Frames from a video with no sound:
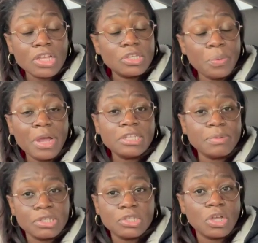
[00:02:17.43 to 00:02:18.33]
So we're
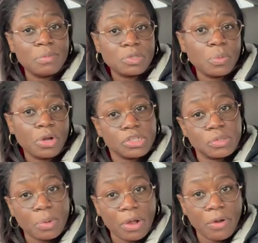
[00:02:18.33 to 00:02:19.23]
expected to come to work
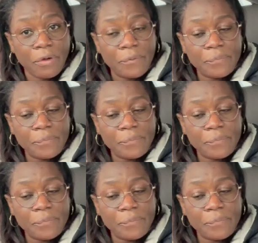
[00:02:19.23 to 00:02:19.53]
tomorrow.